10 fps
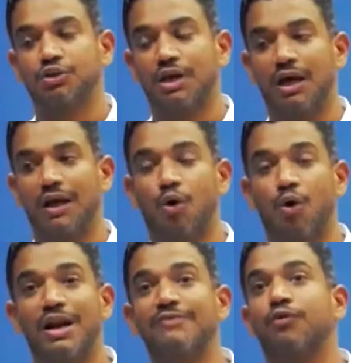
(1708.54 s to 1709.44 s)
There are
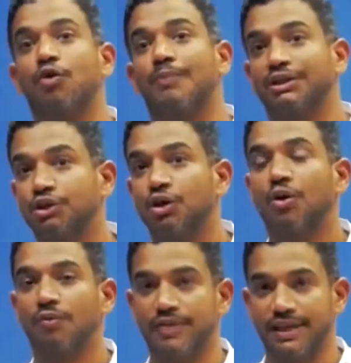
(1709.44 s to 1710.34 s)
also
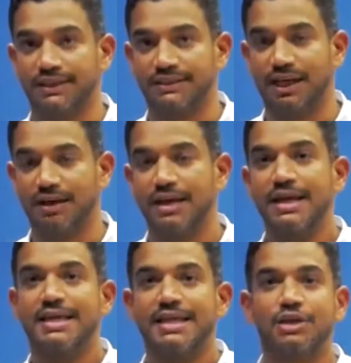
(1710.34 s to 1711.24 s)
another
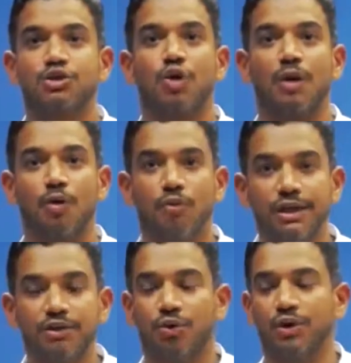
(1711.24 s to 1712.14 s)
matter that is
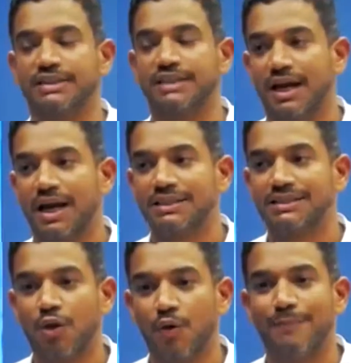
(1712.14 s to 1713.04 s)
important with
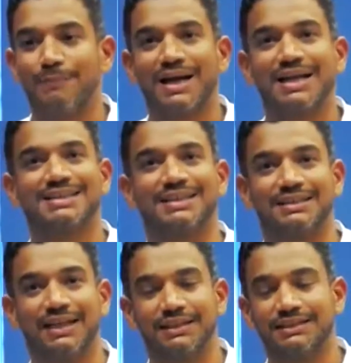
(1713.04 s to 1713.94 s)
confidential
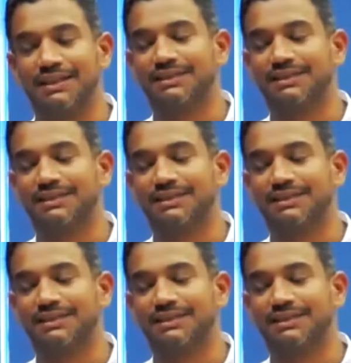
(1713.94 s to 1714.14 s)
information.